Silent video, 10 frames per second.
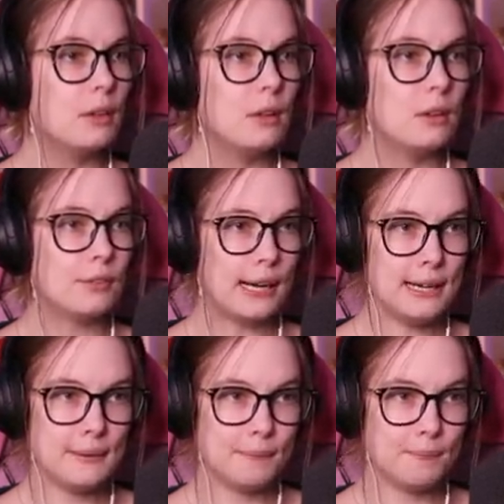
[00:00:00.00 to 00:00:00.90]

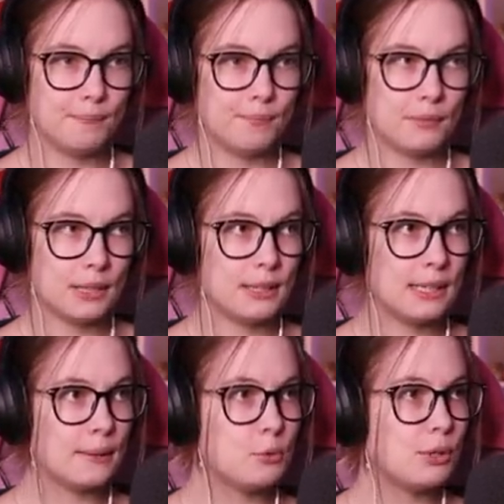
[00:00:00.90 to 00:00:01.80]
Right? I think
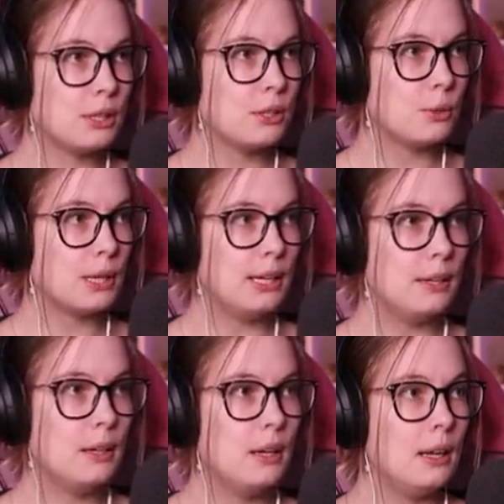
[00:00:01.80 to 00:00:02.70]
I'm doing it okay.
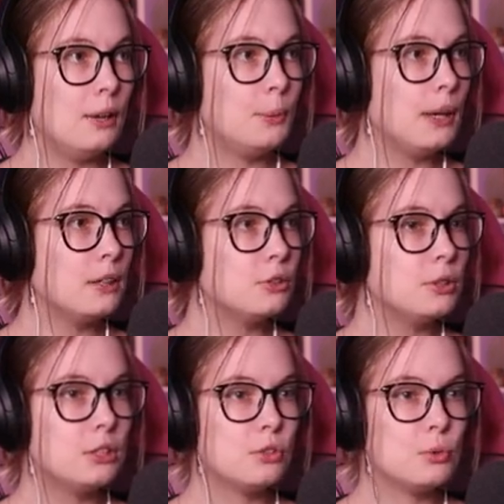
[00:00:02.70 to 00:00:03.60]
And we also
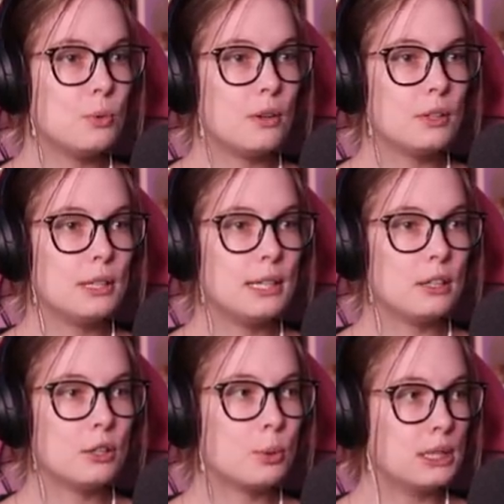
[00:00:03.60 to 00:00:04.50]
need to do all the little
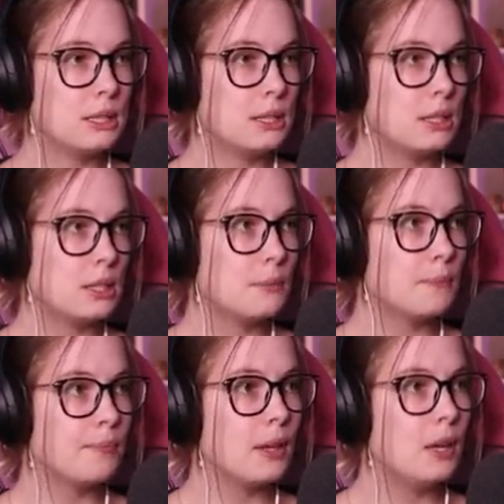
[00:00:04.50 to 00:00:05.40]
quests.
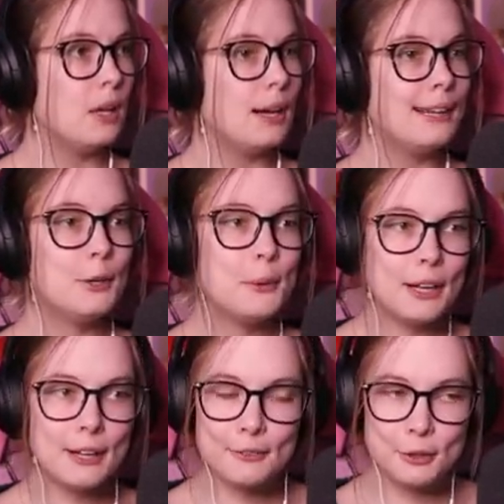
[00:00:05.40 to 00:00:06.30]
I know a
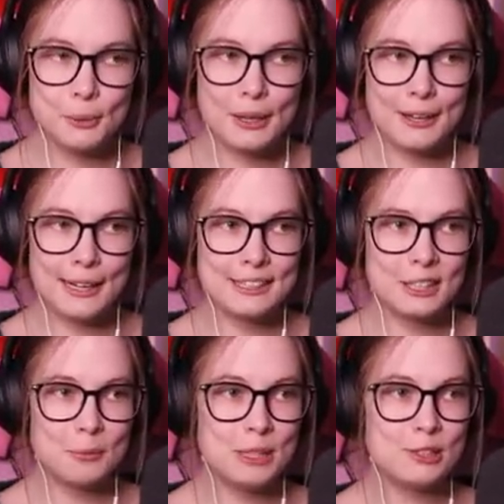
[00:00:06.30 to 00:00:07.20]
lot of you are
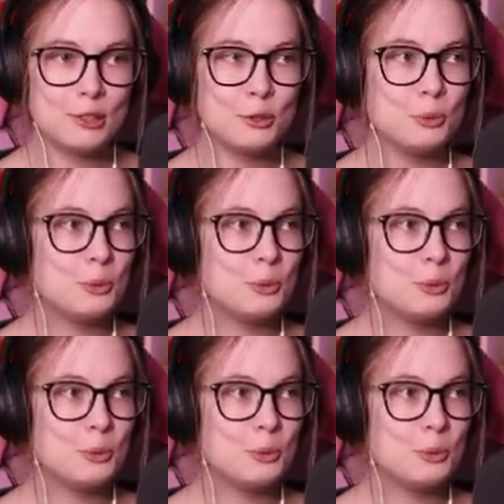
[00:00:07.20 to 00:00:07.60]
asking me to do